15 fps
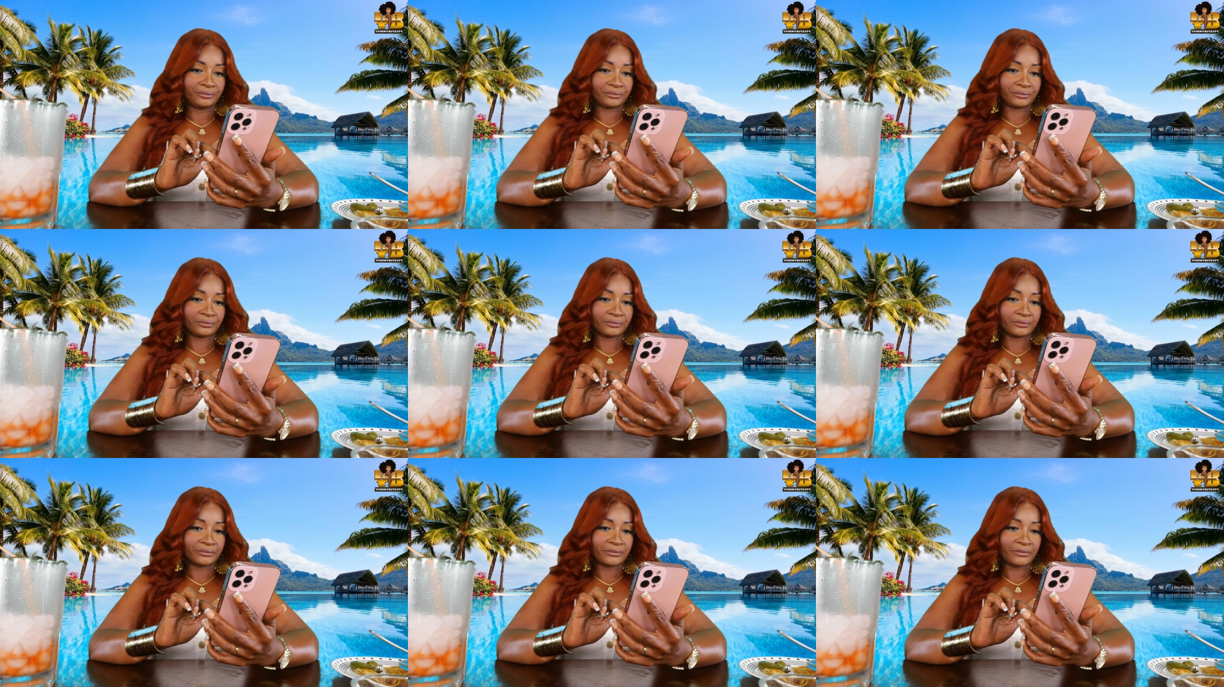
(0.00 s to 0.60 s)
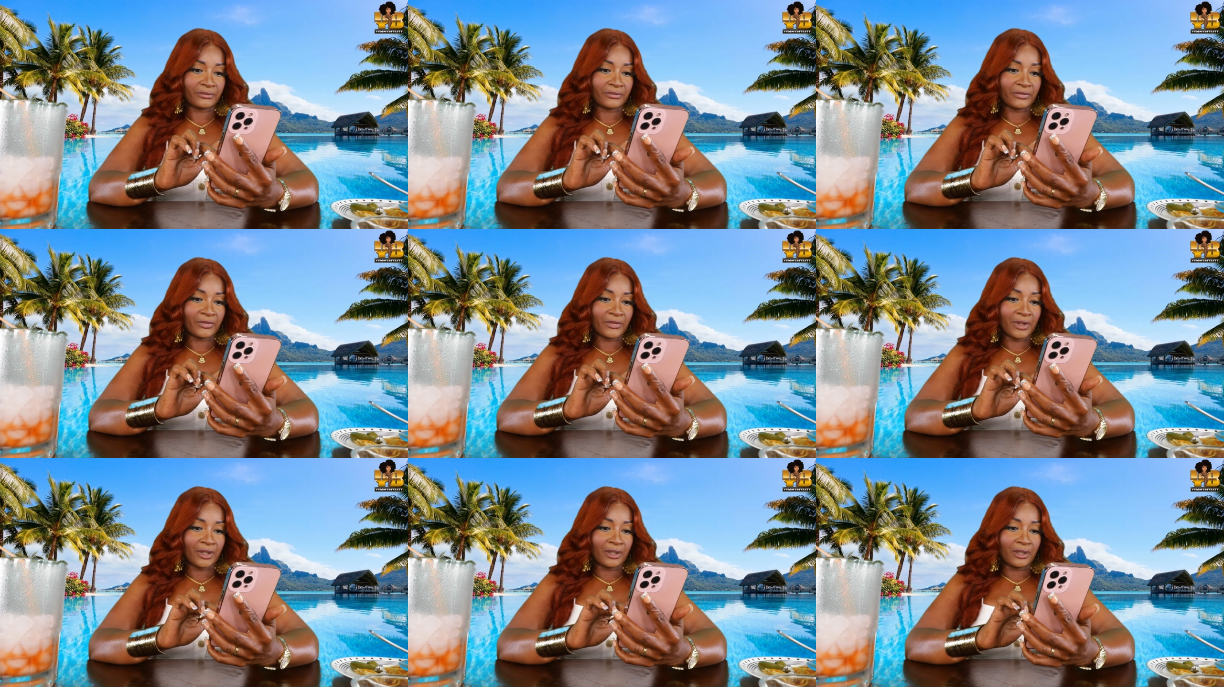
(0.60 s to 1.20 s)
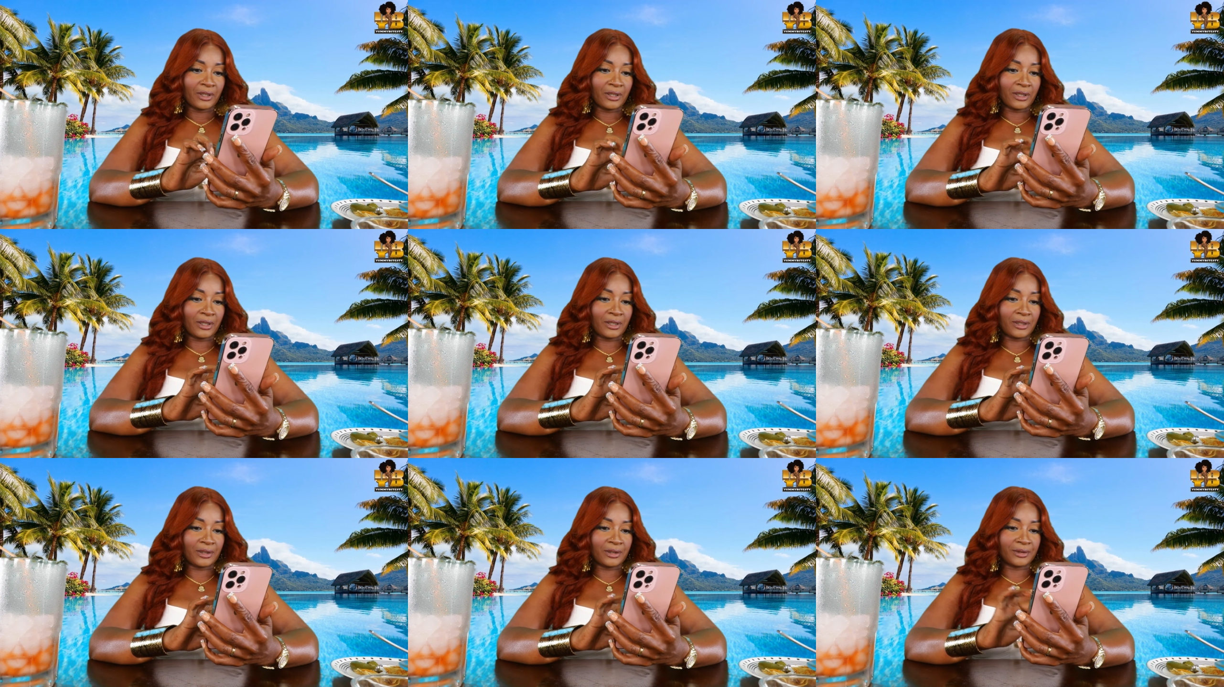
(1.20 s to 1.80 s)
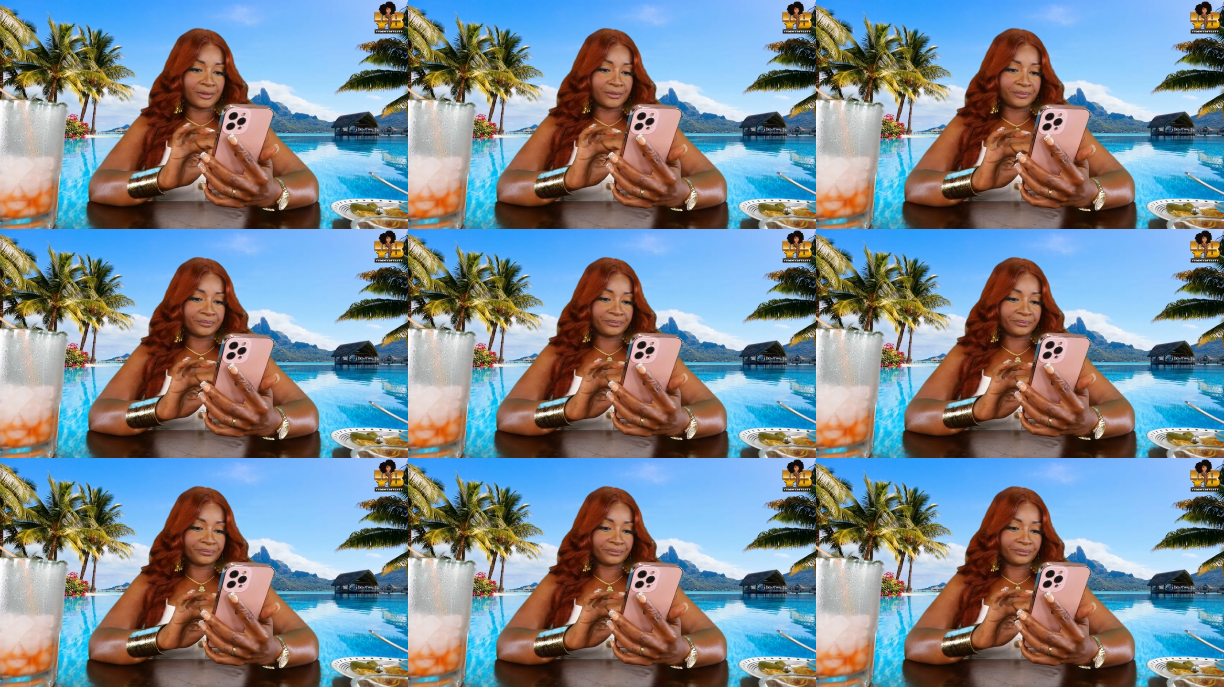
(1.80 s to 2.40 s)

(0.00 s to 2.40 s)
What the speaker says: [no speech]